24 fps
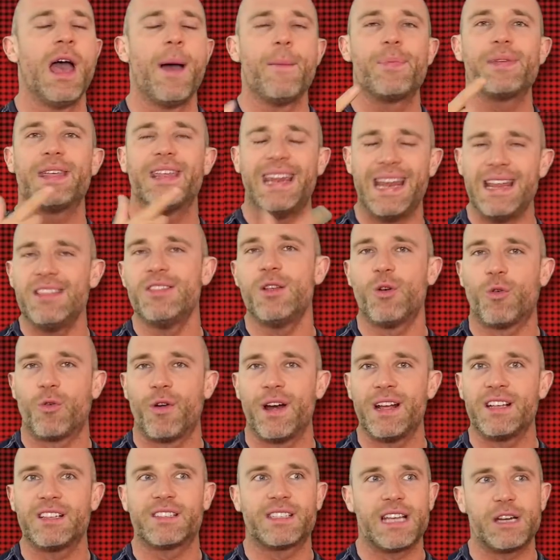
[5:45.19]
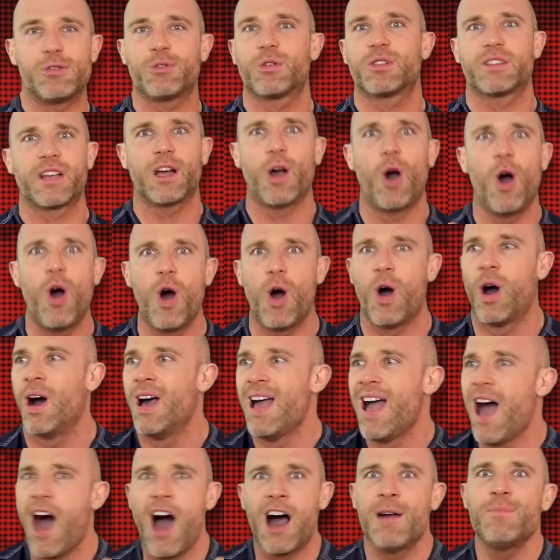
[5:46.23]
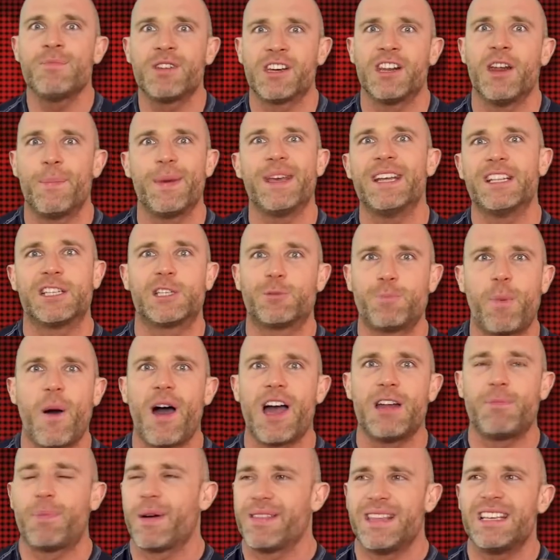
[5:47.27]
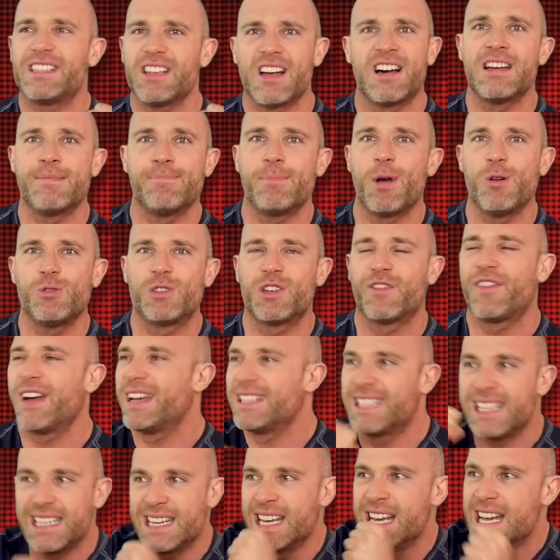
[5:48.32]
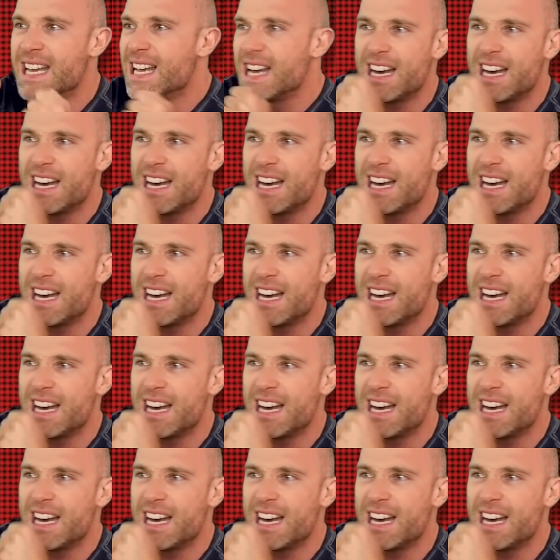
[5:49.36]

But then in the ring, Cedric was like, oh, I'm going to be inspired by this. I'm motivated.